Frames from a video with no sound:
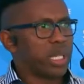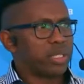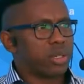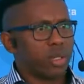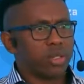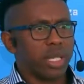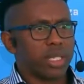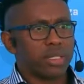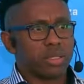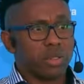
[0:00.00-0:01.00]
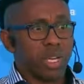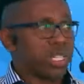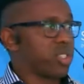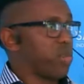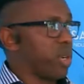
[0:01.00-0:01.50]
are told that to
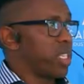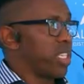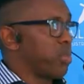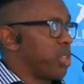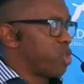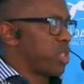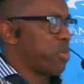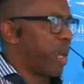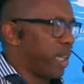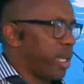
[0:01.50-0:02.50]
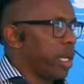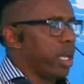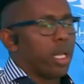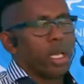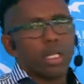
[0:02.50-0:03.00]
register my database you must pay.
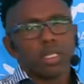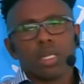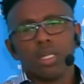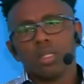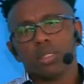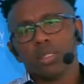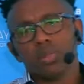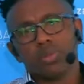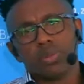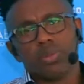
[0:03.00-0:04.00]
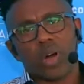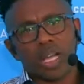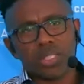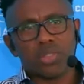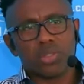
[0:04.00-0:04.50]
So for
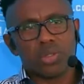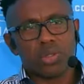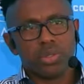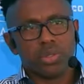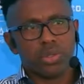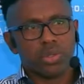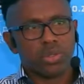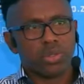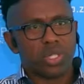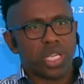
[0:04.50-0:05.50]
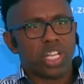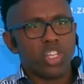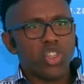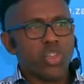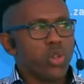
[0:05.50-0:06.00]
us to take a
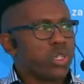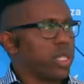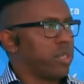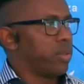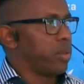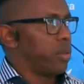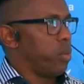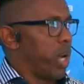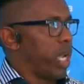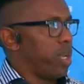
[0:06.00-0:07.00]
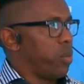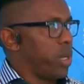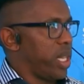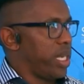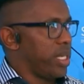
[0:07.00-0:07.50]
neutral way,
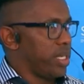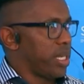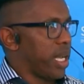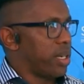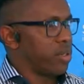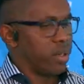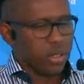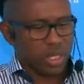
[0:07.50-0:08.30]
we then decided on